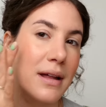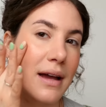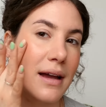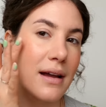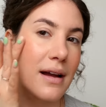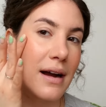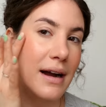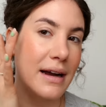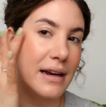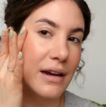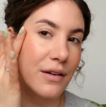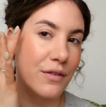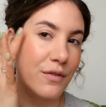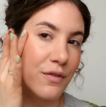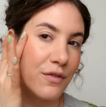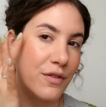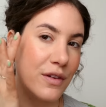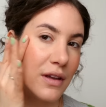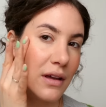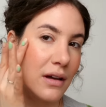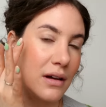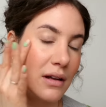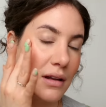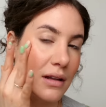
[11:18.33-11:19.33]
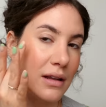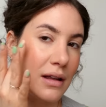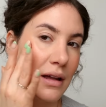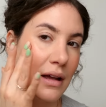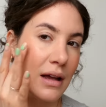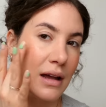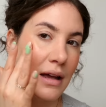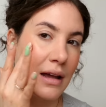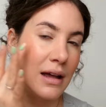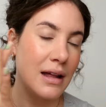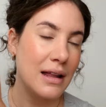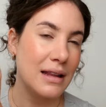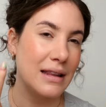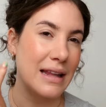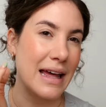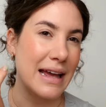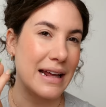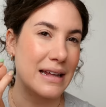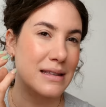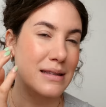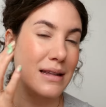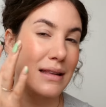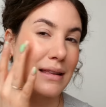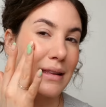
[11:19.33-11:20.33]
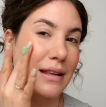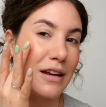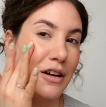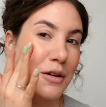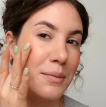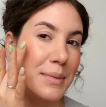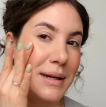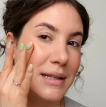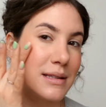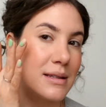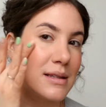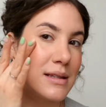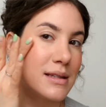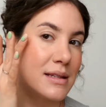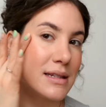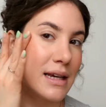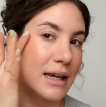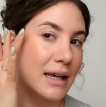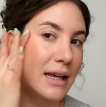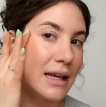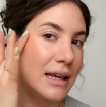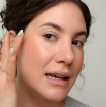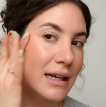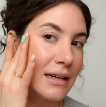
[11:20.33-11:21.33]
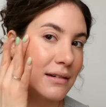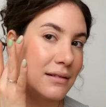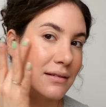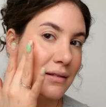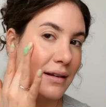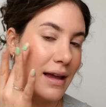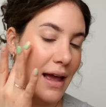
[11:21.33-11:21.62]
I kind of feel like it's a little bit sticky,